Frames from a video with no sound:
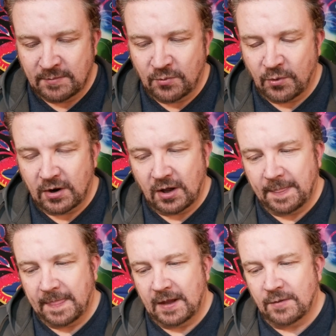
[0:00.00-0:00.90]
But
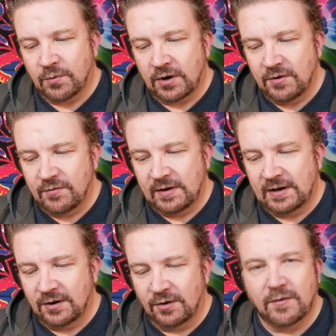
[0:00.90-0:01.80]
what I
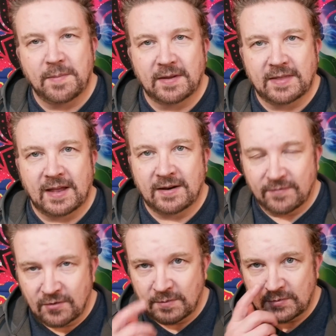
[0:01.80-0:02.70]
really love about that, and
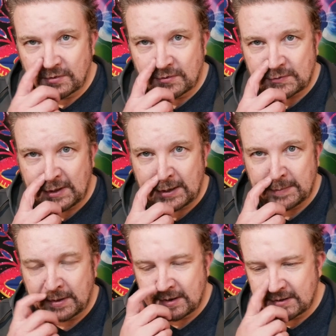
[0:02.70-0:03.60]
I've come to understand
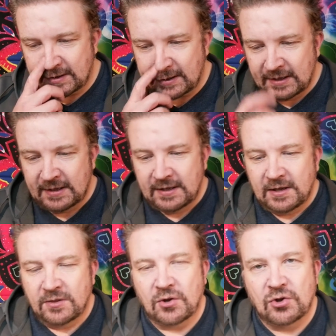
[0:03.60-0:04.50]
about it, is that
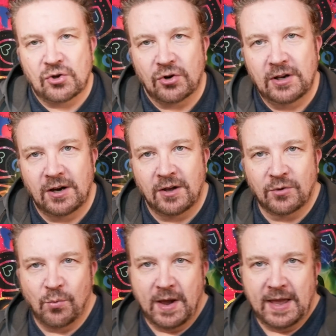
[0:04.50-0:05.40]
the journey along
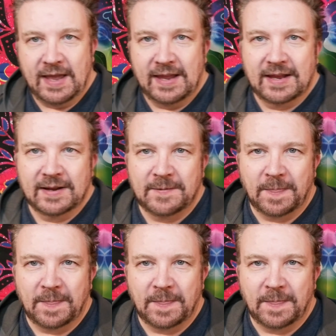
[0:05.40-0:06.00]
the way,